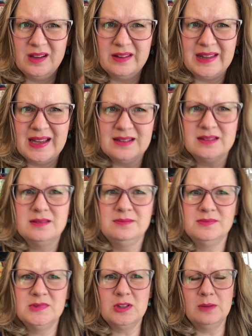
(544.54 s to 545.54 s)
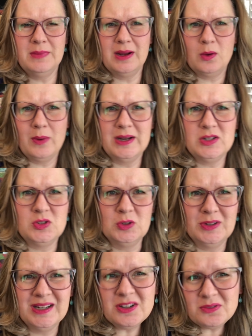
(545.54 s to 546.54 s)
on that, so I'm not quite
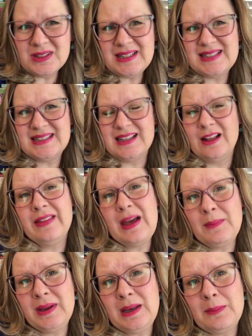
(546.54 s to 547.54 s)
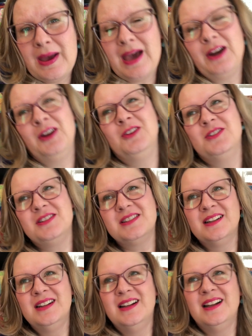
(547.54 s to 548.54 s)
sure. I don't really sell that many patterns.
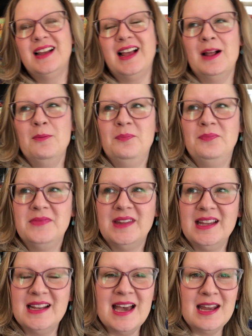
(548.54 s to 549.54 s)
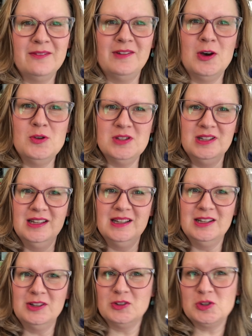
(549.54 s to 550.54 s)
It kind of goes in a
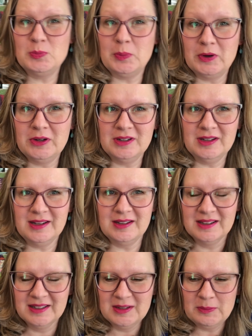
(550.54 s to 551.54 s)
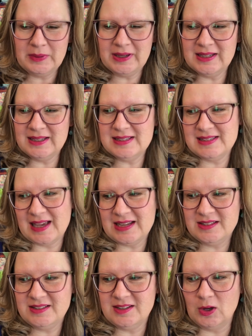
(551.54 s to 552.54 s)
little spurt because I
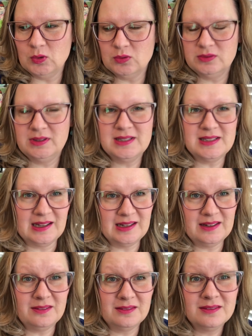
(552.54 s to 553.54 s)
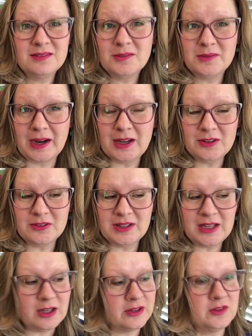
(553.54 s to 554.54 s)
don't design
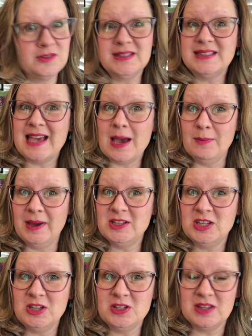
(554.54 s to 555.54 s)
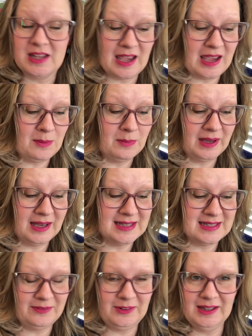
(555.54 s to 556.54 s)
regularly, although this hat might change the game because
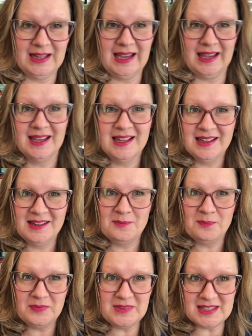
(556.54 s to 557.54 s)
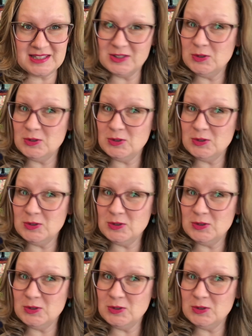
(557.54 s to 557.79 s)
I feel like this